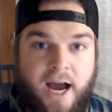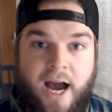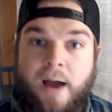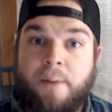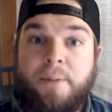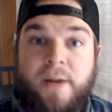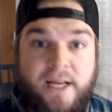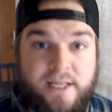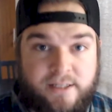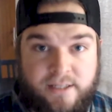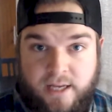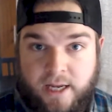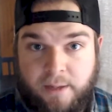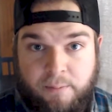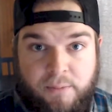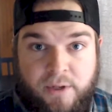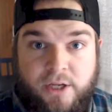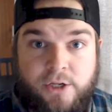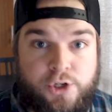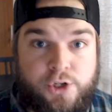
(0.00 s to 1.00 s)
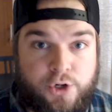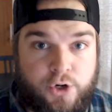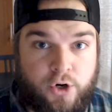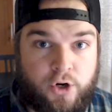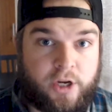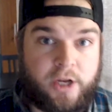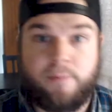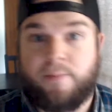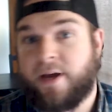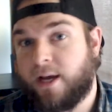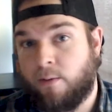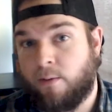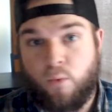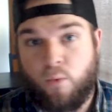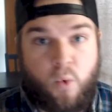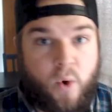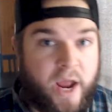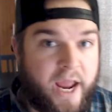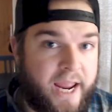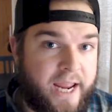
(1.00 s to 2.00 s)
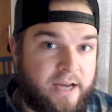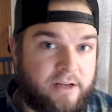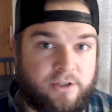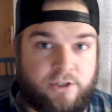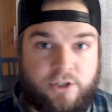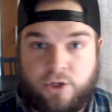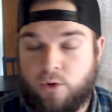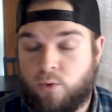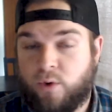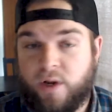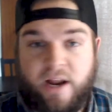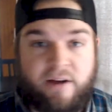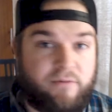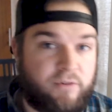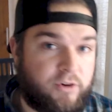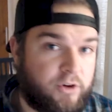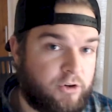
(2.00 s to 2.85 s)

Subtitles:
I'm not saying be a jerk and make them wait until whatever